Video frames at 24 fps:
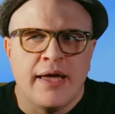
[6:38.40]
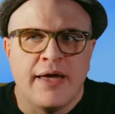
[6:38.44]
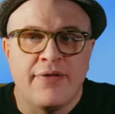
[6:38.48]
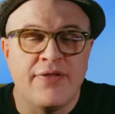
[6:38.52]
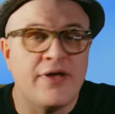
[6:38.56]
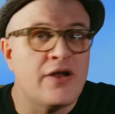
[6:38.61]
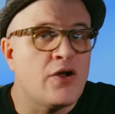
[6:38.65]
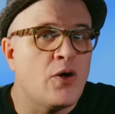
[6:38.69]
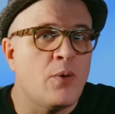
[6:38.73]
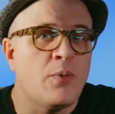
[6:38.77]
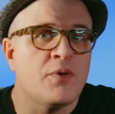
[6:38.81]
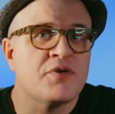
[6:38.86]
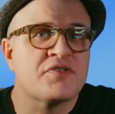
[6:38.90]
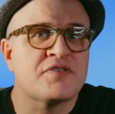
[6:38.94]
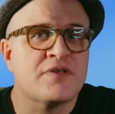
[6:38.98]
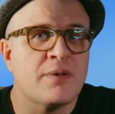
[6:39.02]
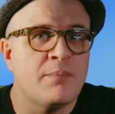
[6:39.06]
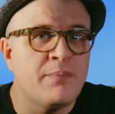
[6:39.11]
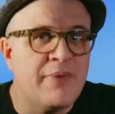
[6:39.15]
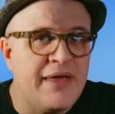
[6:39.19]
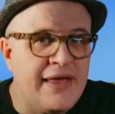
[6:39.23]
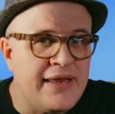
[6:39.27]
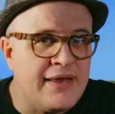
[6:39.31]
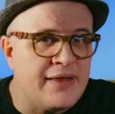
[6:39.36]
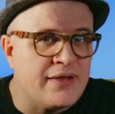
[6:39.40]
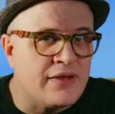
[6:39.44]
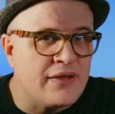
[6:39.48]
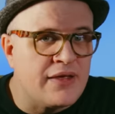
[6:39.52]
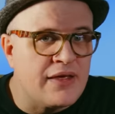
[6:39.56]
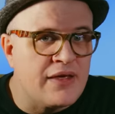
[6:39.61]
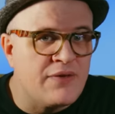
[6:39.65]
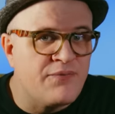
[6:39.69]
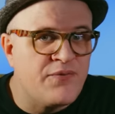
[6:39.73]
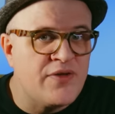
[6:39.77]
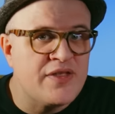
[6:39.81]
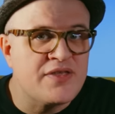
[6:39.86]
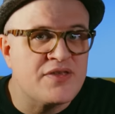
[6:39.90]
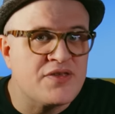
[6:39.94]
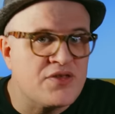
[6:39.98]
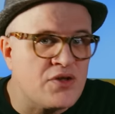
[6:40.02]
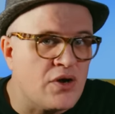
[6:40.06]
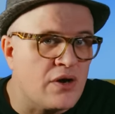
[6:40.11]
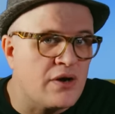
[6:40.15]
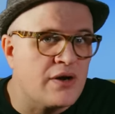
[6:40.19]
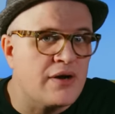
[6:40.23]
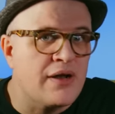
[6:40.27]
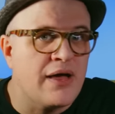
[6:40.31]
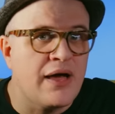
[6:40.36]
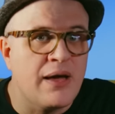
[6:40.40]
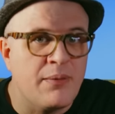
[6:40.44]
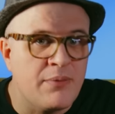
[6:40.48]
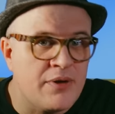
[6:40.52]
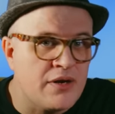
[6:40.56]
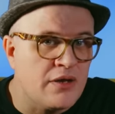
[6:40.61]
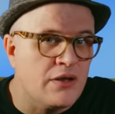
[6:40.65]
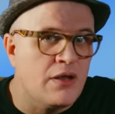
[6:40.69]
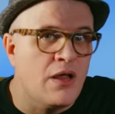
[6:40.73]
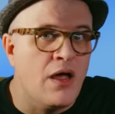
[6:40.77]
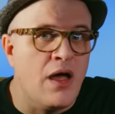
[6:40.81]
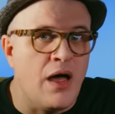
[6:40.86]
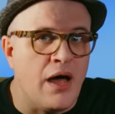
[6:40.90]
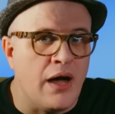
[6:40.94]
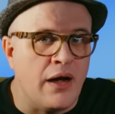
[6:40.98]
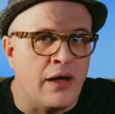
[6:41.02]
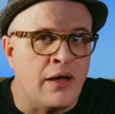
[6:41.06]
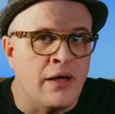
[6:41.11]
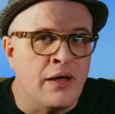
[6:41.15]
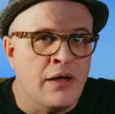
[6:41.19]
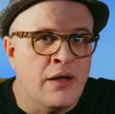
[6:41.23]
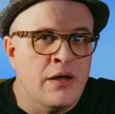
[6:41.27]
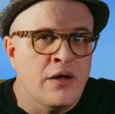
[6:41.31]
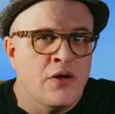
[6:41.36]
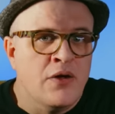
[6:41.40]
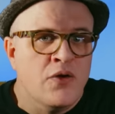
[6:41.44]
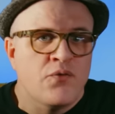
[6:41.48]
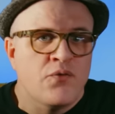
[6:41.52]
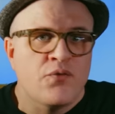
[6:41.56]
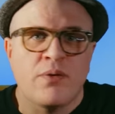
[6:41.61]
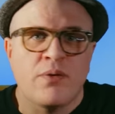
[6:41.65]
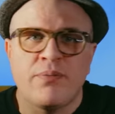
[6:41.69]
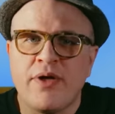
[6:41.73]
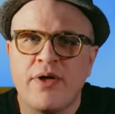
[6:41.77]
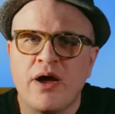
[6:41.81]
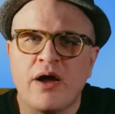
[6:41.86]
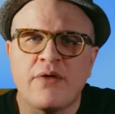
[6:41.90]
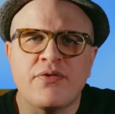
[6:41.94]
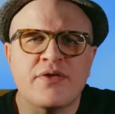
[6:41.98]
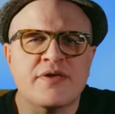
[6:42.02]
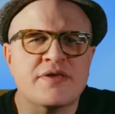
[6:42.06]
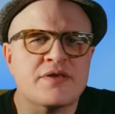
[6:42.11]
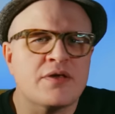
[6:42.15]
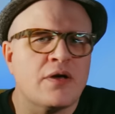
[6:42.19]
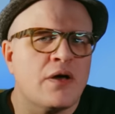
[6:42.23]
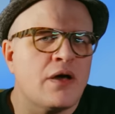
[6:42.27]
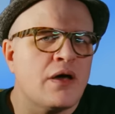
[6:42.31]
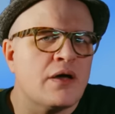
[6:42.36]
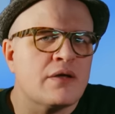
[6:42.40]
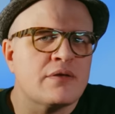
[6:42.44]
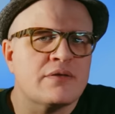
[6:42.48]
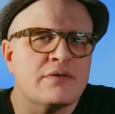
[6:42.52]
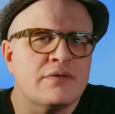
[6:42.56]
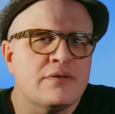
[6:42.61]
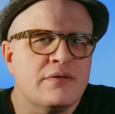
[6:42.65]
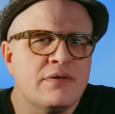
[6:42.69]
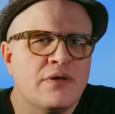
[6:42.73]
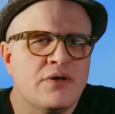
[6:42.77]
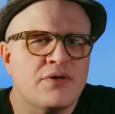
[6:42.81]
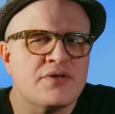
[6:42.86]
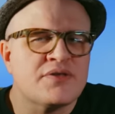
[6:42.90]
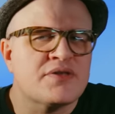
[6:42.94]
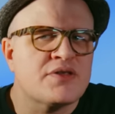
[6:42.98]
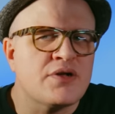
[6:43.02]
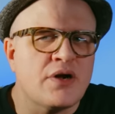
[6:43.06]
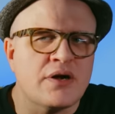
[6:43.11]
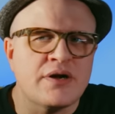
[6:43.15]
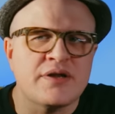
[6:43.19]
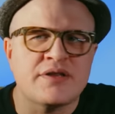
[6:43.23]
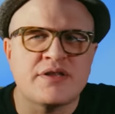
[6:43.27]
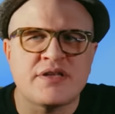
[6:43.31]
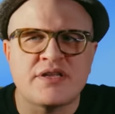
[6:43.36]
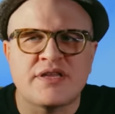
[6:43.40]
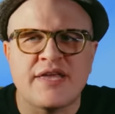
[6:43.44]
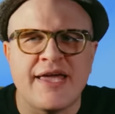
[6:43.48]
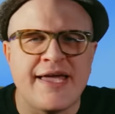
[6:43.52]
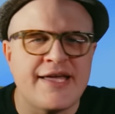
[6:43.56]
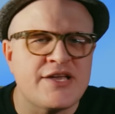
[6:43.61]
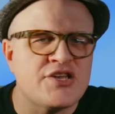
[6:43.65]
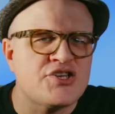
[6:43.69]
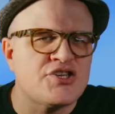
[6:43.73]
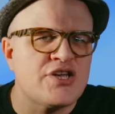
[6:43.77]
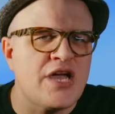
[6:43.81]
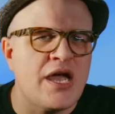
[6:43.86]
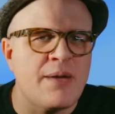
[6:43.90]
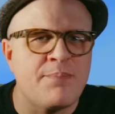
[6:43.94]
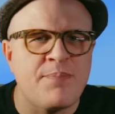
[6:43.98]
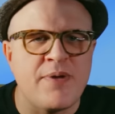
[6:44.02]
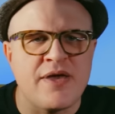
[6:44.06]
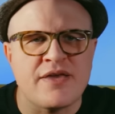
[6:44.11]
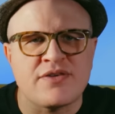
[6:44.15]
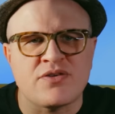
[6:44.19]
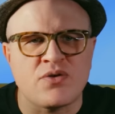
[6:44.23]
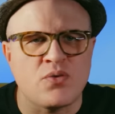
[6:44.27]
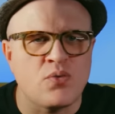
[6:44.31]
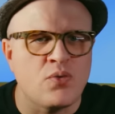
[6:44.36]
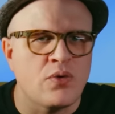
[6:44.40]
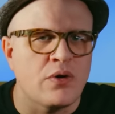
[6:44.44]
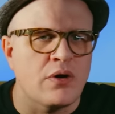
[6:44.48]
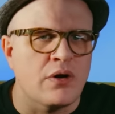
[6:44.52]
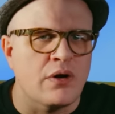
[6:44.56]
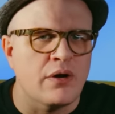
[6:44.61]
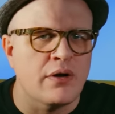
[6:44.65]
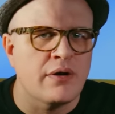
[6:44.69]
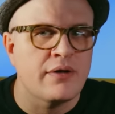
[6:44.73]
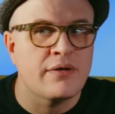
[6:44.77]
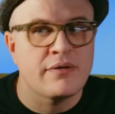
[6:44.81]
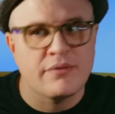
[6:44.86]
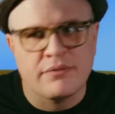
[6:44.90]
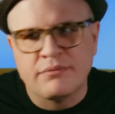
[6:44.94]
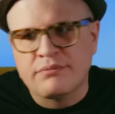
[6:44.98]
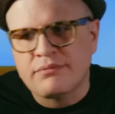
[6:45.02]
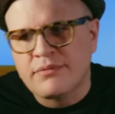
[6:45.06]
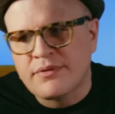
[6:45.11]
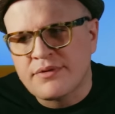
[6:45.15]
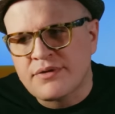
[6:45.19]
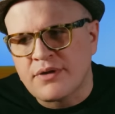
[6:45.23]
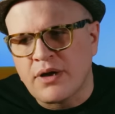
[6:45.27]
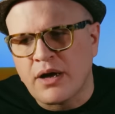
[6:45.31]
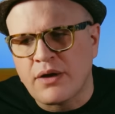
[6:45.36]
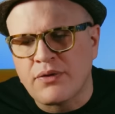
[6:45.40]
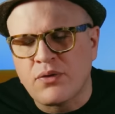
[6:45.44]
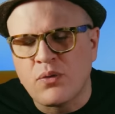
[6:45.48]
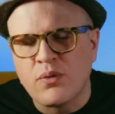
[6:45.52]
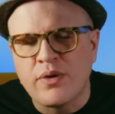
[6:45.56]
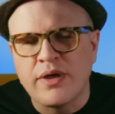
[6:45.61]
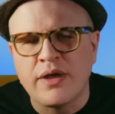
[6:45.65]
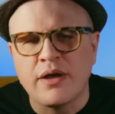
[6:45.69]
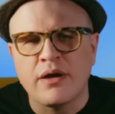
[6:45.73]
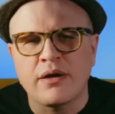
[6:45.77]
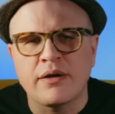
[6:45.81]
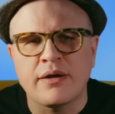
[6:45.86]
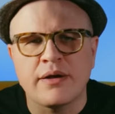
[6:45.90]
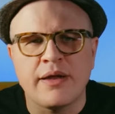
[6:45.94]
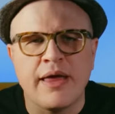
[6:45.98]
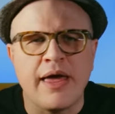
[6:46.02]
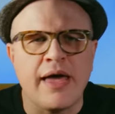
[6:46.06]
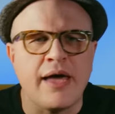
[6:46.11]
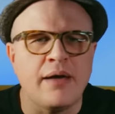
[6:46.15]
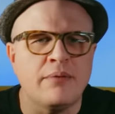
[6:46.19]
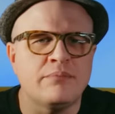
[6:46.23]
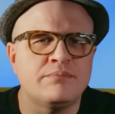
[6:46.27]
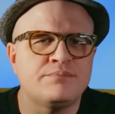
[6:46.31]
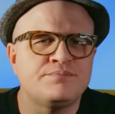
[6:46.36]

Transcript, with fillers: and then almost immediately Vince started humming along. From there, the song you know, started to take shape, as it were, song that we hear today.